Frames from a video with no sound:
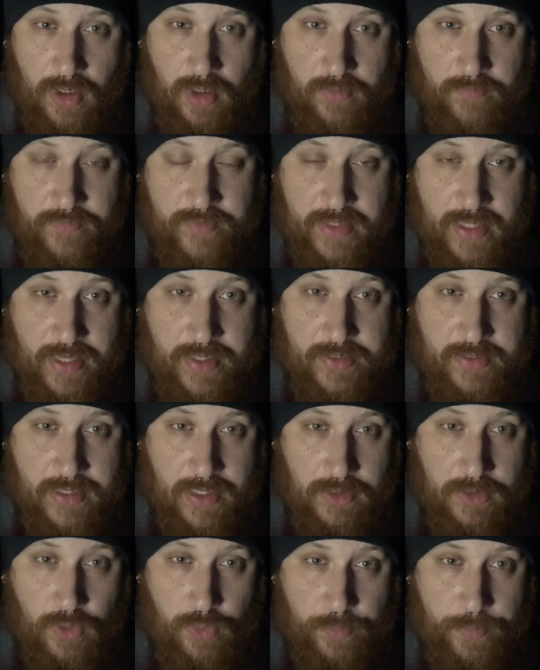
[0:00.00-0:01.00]
of that
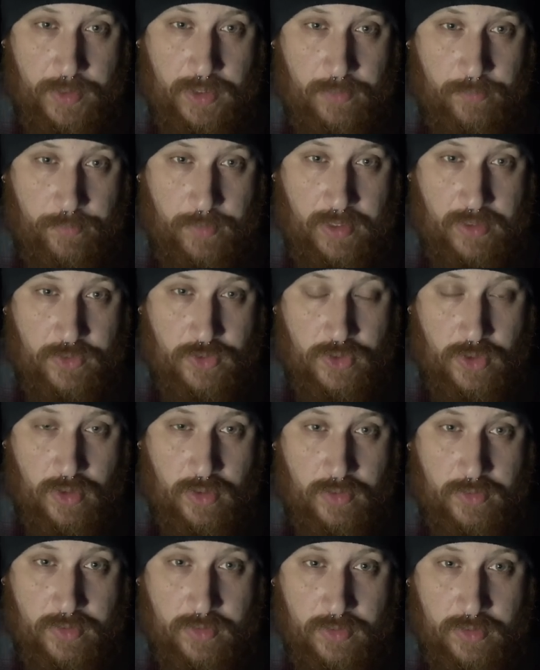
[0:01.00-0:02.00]
yellow PB
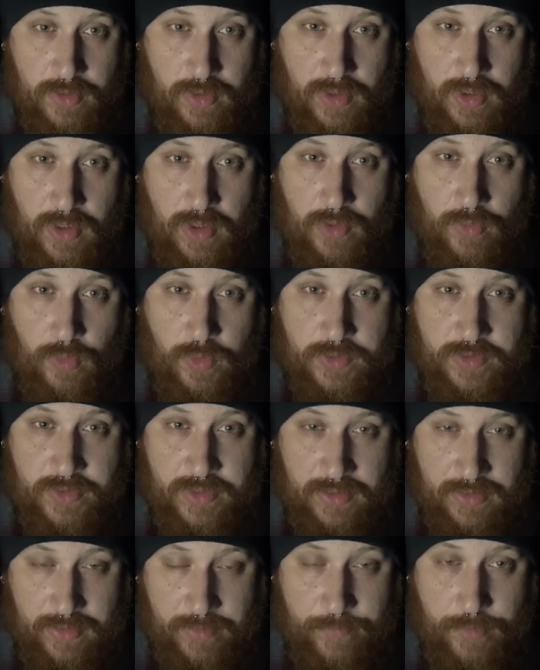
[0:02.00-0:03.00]
shirt was
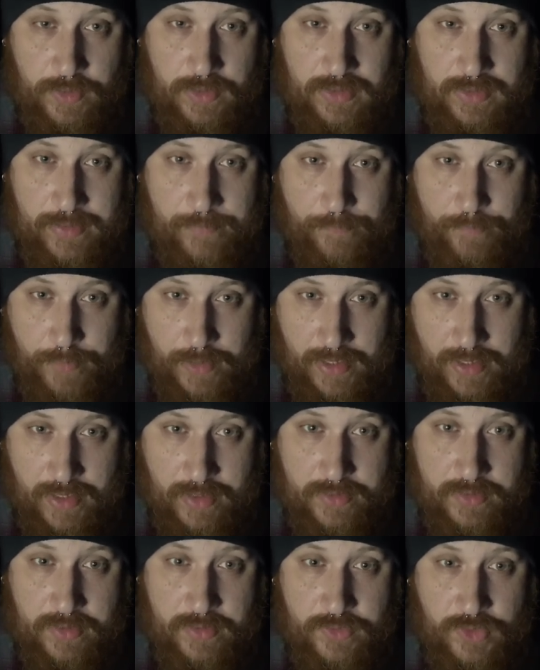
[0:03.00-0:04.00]
deliberately picked